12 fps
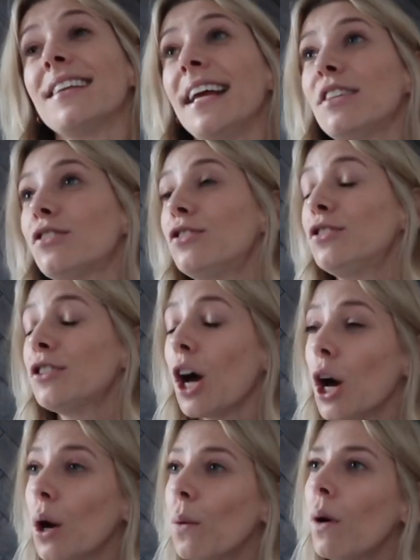it's
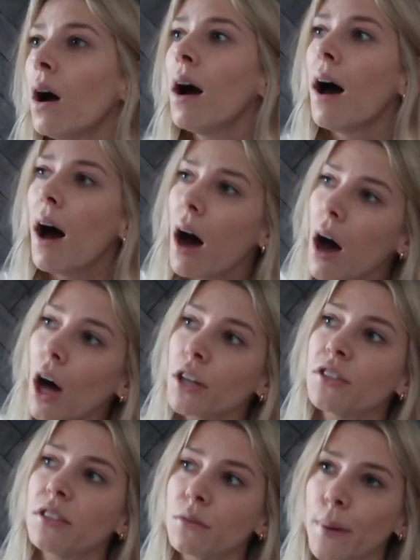so
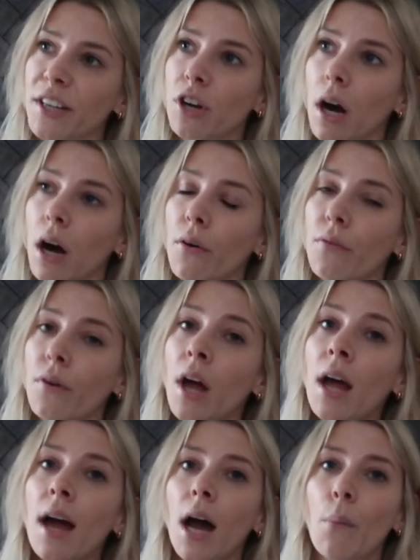hard to switch off,
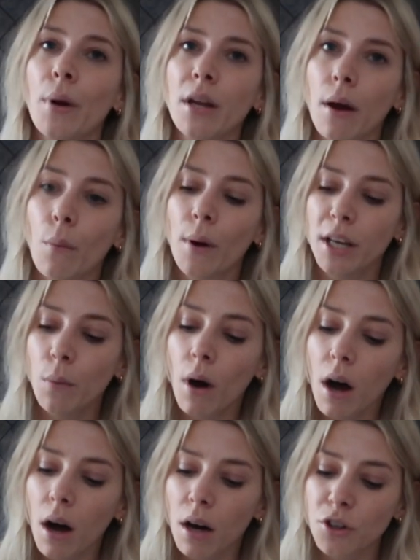and when you
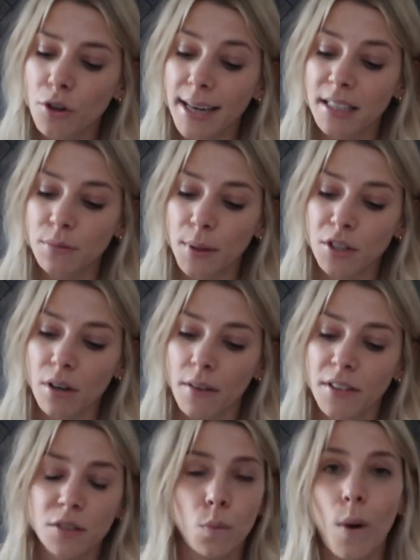are trying to switch off,
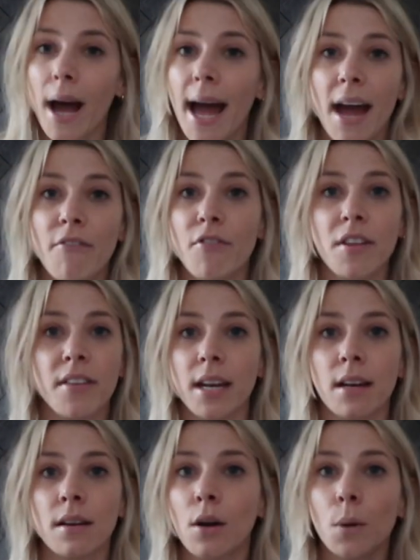it's where
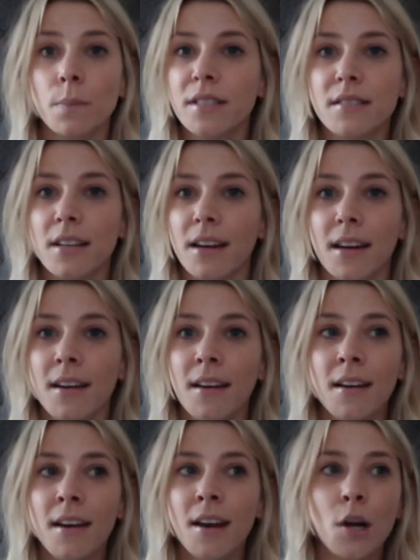everything comes to
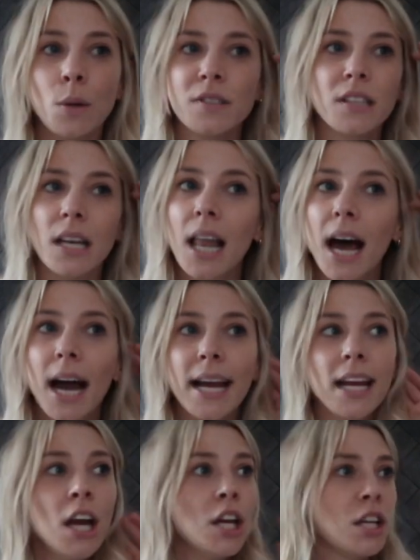
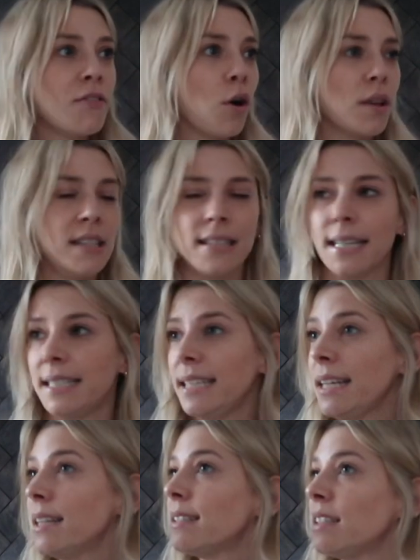light. You've got all these
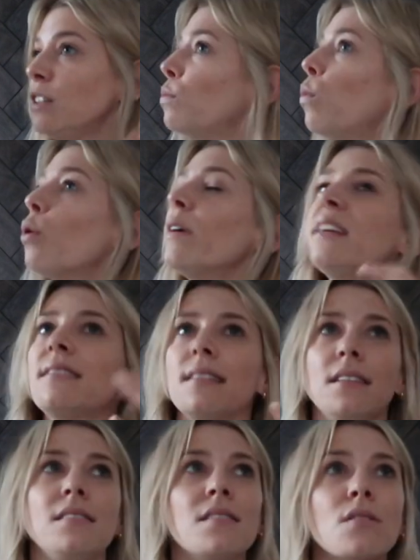ideas, these worries,
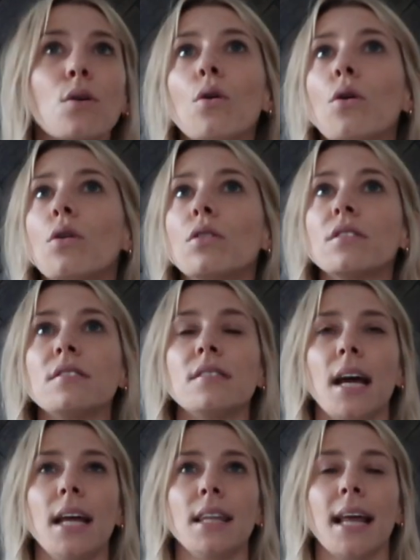these thoughts,
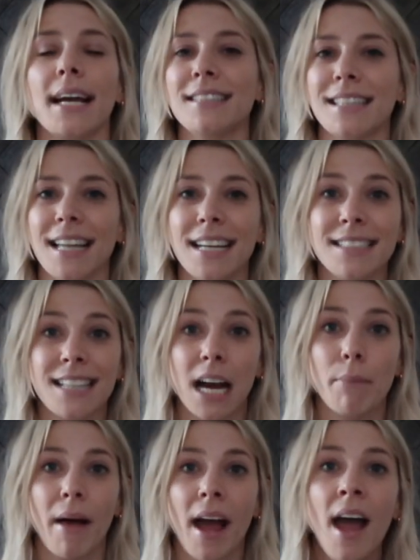and like I said last
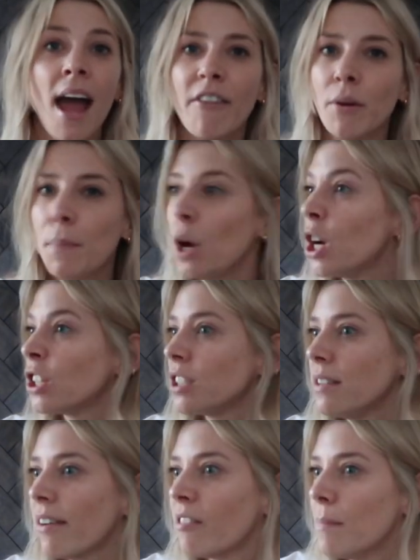time, like every person
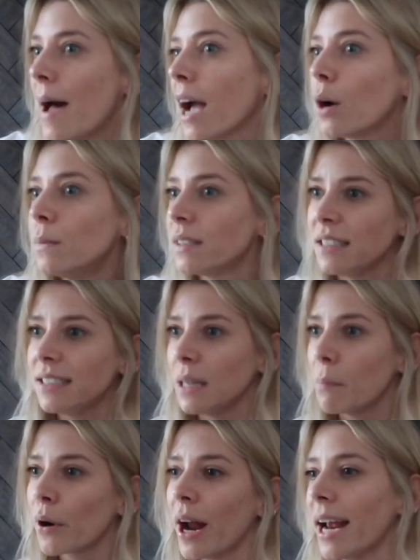you've ever met comes into
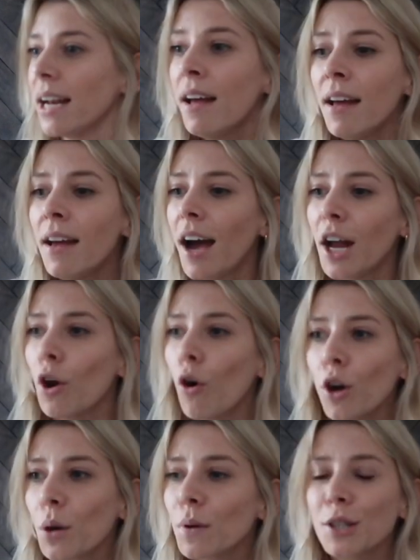your brain, and
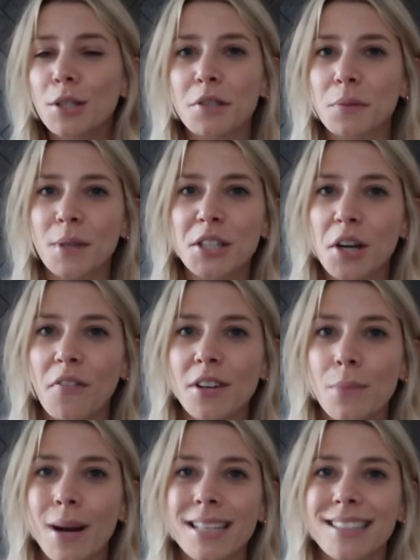all you want to do is switch off, and
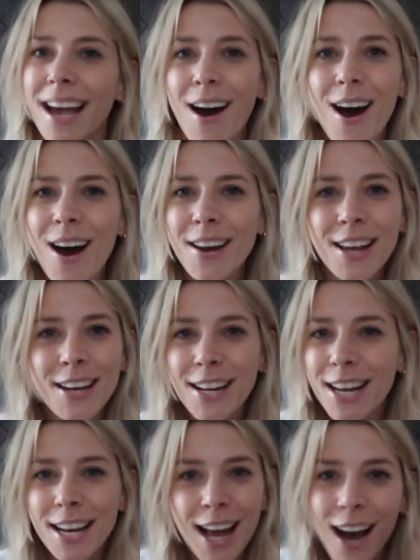your brain's like, oh
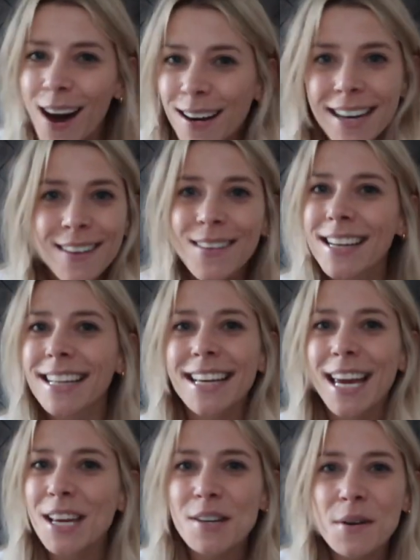no, we're going to
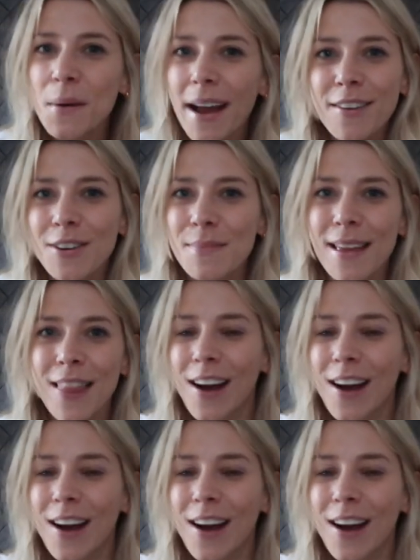keep you awake for a bit